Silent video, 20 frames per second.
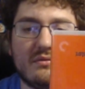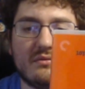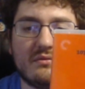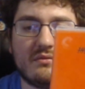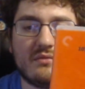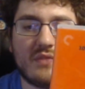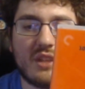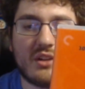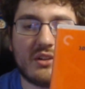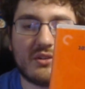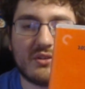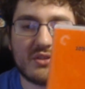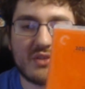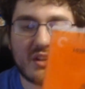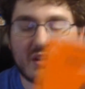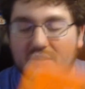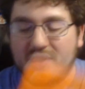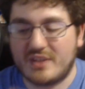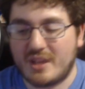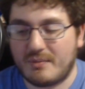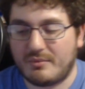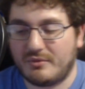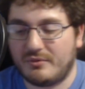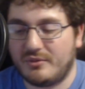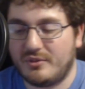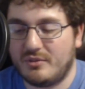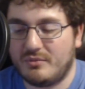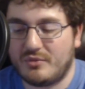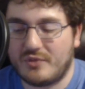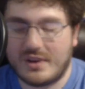also a Charlie Chaplin
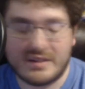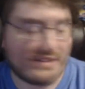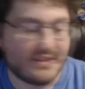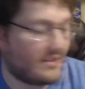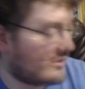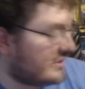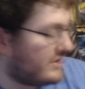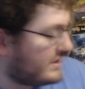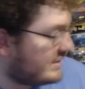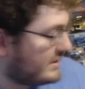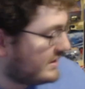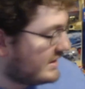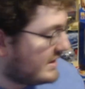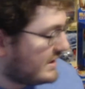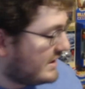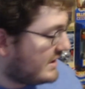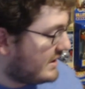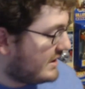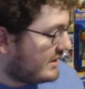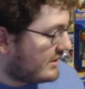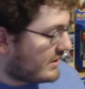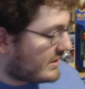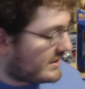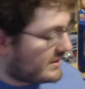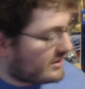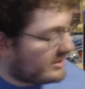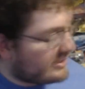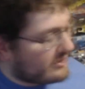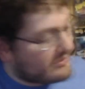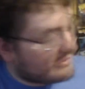film, Criterion.
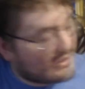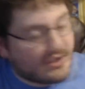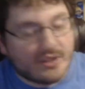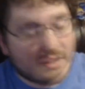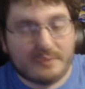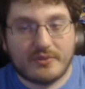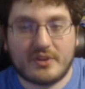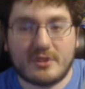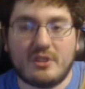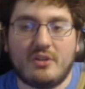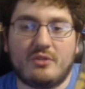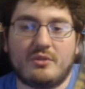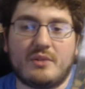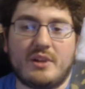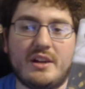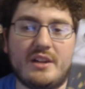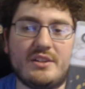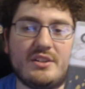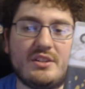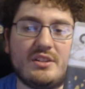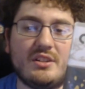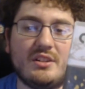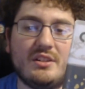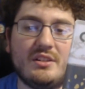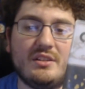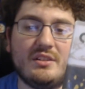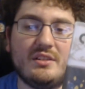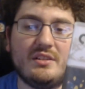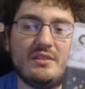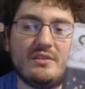Criterion release for Gold Rush.
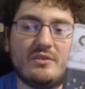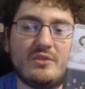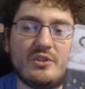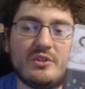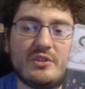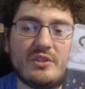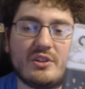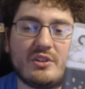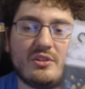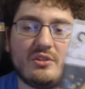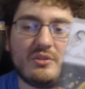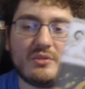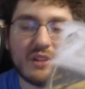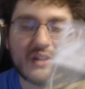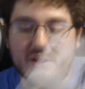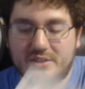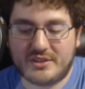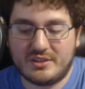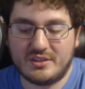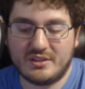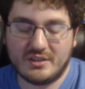They're the Gold Rush.